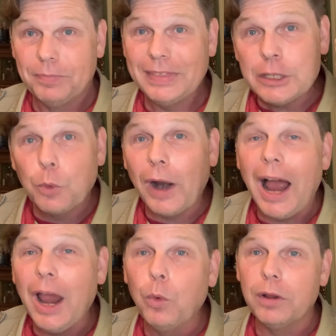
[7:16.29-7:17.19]
That's what
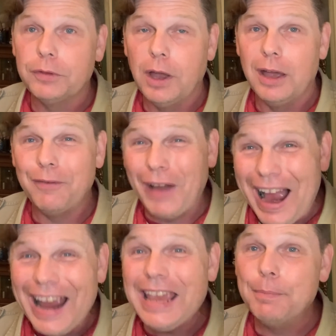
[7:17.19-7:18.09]
I would have done if
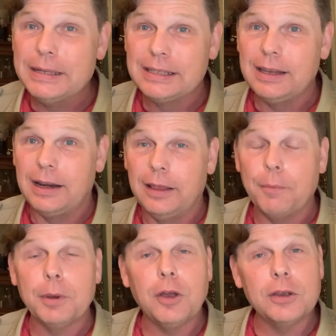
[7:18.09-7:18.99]
I had been sitting there,
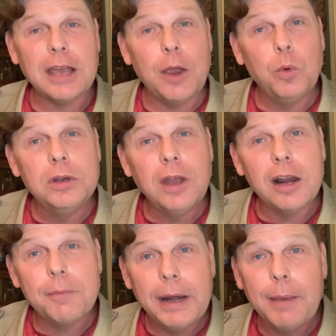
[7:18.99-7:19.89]
because I would not
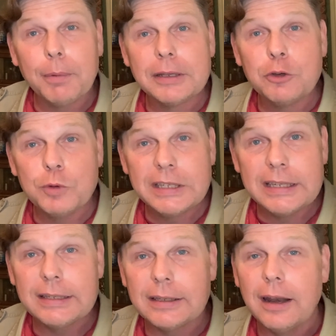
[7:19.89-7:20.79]
have been able to
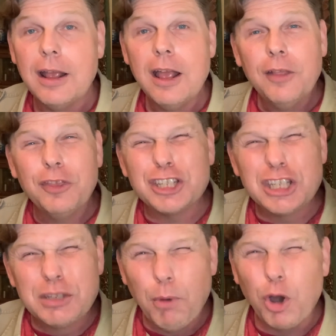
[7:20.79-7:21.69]
resist it. The
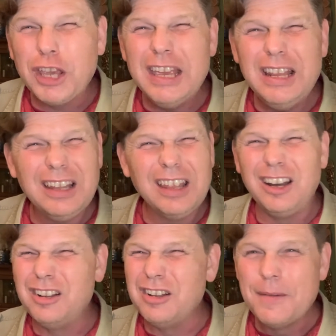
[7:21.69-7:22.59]
smirky
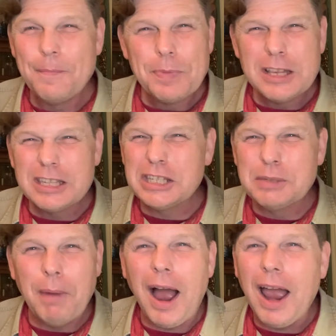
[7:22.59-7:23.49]
little
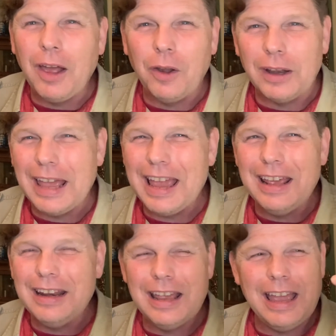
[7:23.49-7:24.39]
smile,
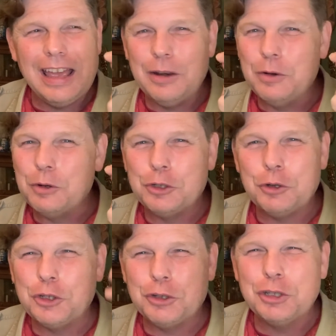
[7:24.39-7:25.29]
and
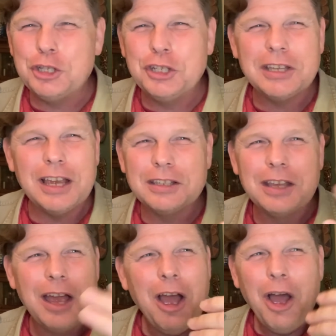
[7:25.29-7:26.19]
she
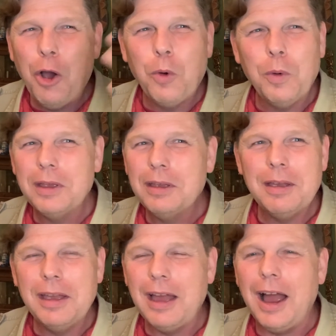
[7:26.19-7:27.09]
says, oh,
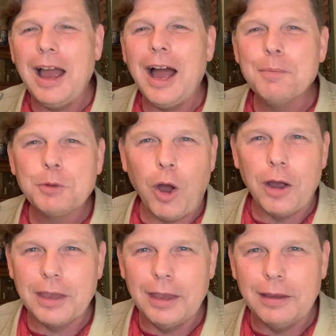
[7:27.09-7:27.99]
I'm
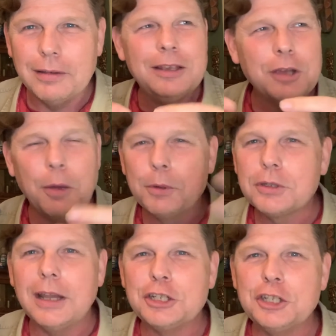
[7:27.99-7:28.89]
talking. It's
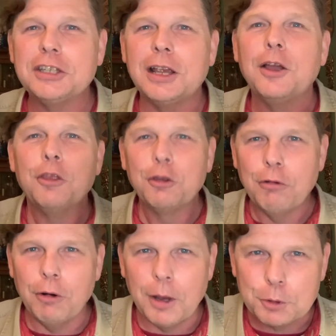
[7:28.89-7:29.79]
almost like she's saying the
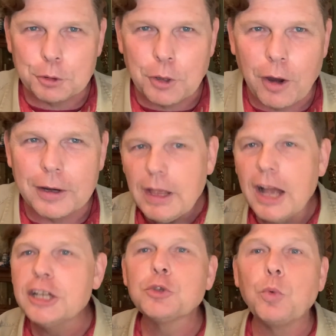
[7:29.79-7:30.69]
grown-ups are talking.
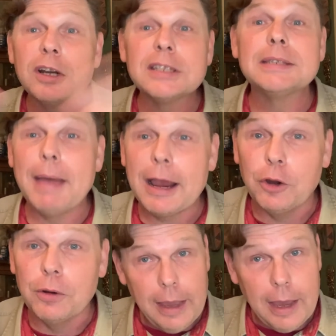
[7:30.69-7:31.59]
I just wanted to smack
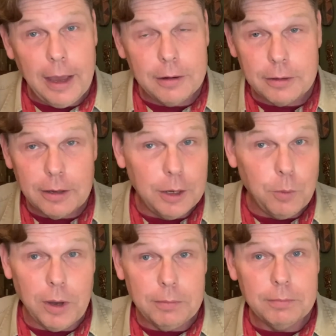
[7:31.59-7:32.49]
her. And
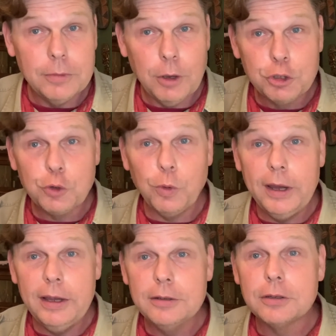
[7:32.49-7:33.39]
anyway, those
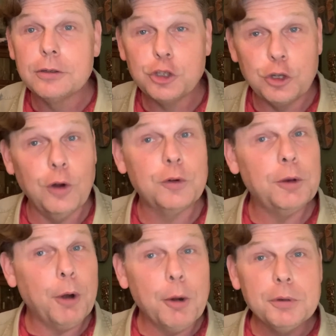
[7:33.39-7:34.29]
screens served a
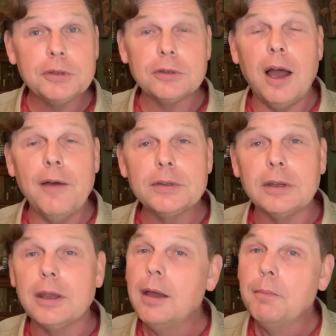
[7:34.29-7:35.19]
purpose,
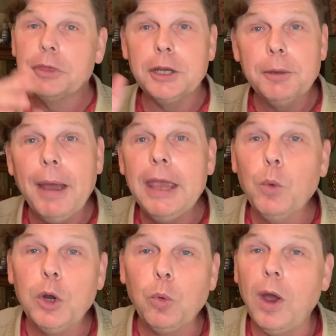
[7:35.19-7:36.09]
obviously. But the debate
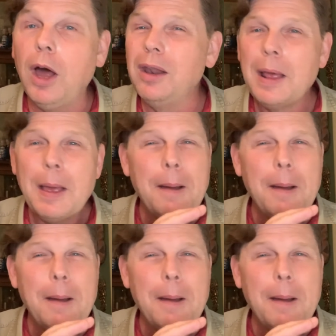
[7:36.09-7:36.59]
went well.